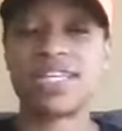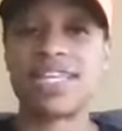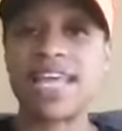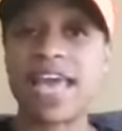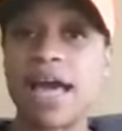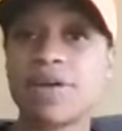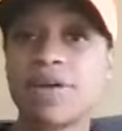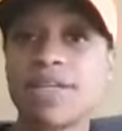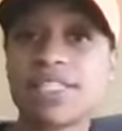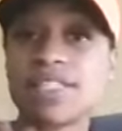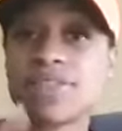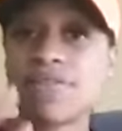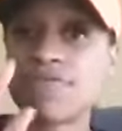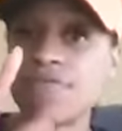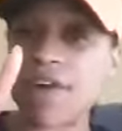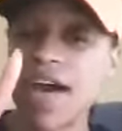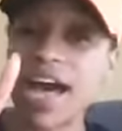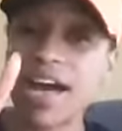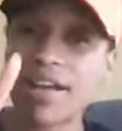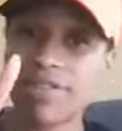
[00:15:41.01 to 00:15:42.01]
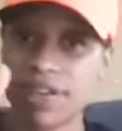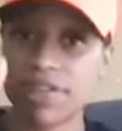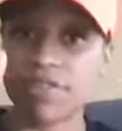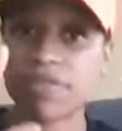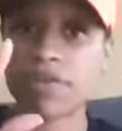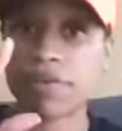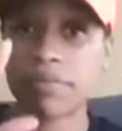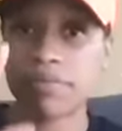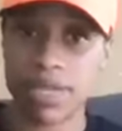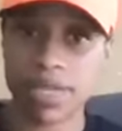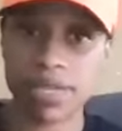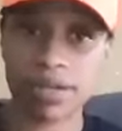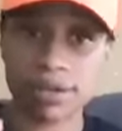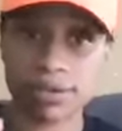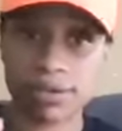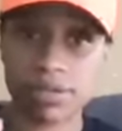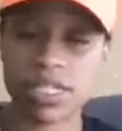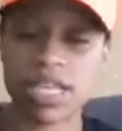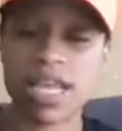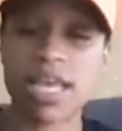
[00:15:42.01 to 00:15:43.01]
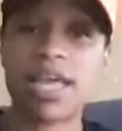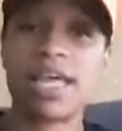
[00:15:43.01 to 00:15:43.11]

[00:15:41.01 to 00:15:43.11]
down into 5 different meals.